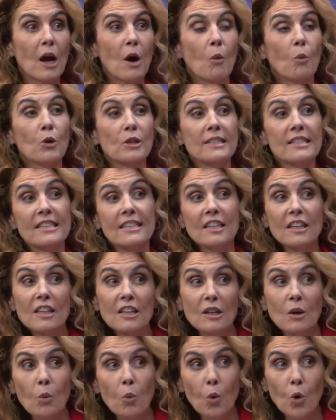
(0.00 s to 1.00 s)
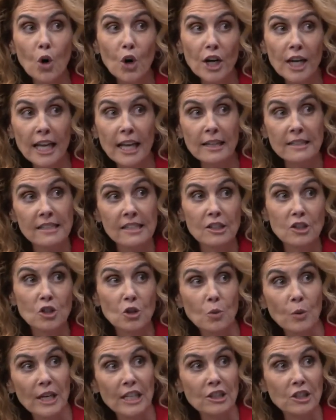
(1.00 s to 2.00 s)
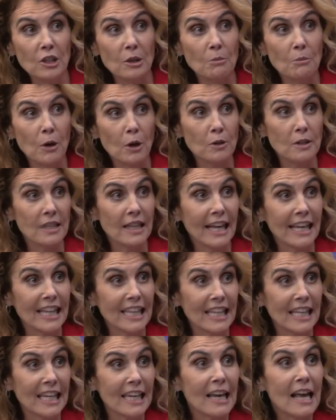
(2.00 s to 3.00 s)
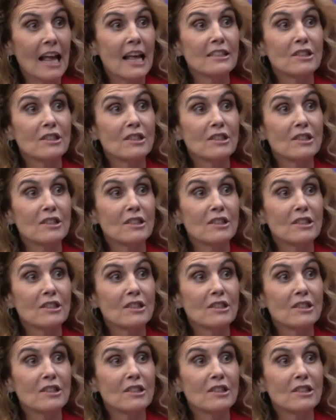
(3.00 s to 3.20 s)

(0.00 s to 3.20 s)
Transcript: We're still in a working situation, most likely.